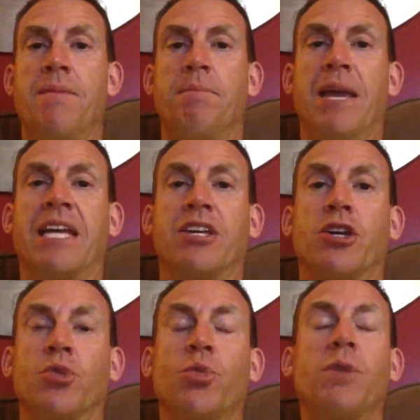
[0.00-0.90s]
Make it a
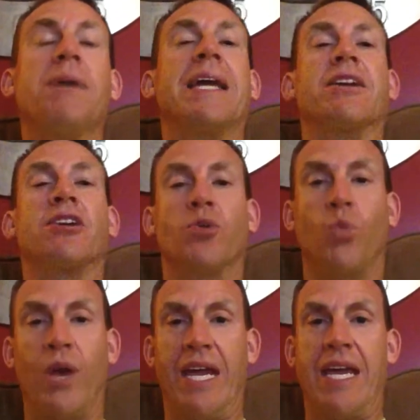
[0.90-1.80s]
good one. Make it a good
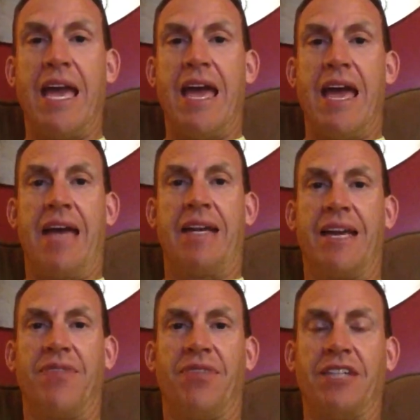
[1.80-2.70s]
week. And
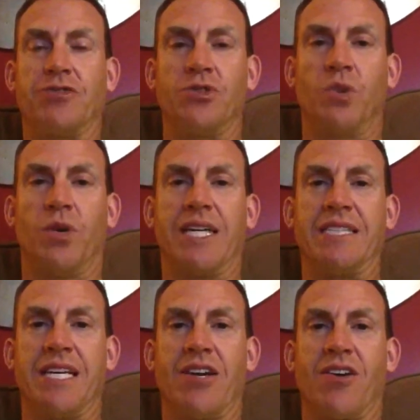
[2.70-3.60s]
again, thanks for joining
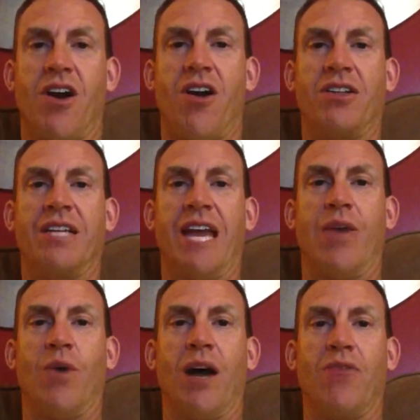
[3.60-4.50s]
us here on
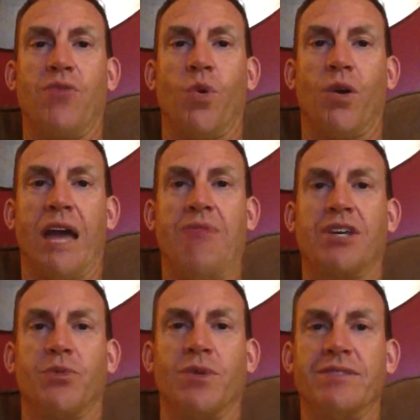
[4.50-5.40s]
KY Ford. Have a
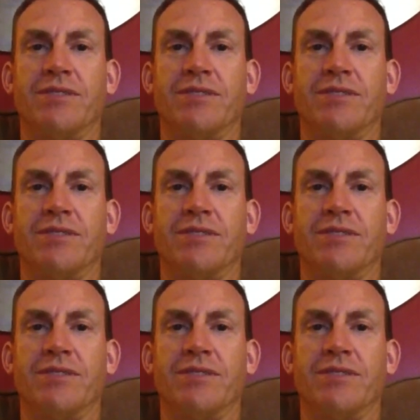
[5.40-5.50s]
good one.